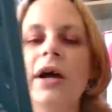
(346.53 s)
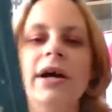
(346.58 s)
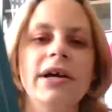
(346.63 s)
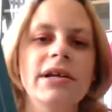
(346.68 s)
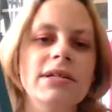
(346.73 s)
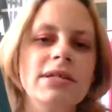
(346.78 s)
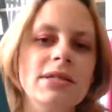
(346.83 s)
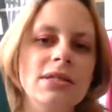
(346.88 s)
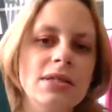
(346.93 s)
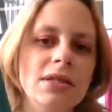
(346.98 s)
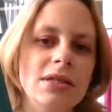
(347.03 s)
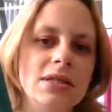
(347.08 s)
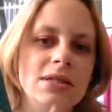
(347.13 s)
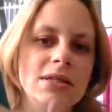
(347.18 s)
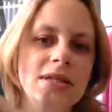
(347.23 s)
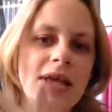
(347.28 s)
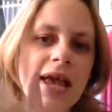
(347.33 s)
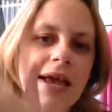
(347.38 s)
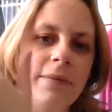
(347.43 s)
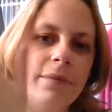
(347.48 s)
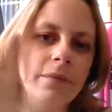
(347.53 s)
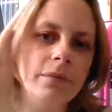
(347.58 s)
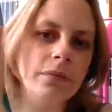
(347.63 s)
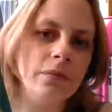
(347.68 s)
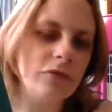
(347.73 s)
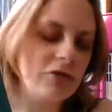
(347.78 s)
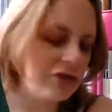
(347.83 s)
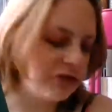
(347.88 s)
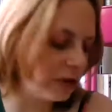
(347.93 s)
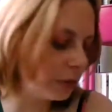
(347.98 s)
It's the same
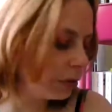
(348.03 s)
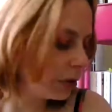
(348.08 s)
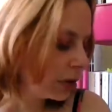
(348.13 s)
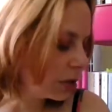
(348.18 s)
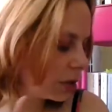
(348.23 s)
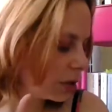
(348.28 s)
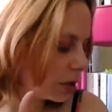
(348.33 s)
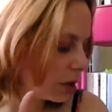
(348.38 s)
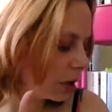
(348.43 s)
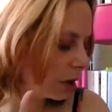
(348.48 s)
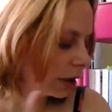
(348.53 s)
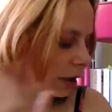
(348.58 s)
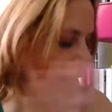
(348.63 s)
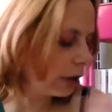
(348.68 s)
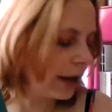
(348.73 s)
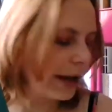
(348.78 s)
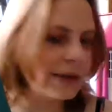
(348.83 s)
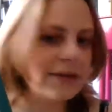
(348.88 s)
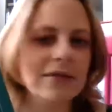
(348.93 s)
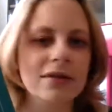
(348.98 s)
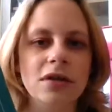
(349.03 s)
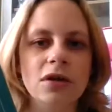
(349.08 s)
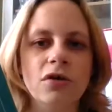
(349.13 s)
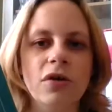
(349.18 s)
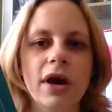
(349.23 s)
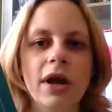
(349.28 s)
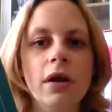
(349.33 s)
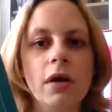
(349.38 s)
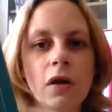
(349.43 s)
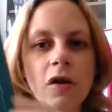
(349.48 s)
similar design as the
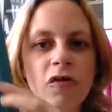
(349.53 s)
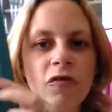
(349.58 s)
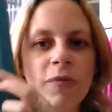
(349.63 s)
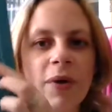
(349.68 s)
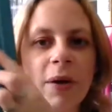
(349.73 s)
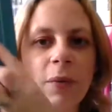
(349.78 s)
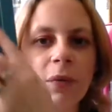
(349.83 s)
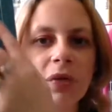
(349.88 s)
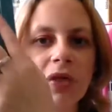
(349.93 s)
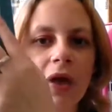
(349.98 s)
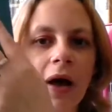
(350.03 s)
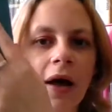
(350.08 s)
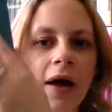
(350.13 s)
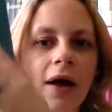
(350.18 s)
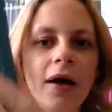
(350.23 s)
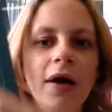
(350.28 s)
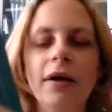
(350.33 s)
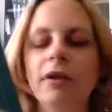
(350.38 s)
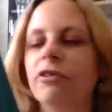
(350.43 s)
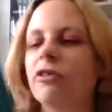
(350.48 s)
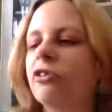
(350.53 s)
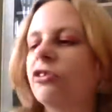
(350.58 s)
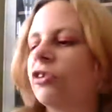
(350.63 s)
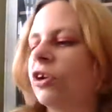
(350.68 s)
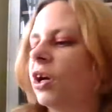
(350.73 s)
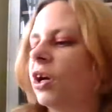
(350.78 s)
grey cloth bound with the hearts.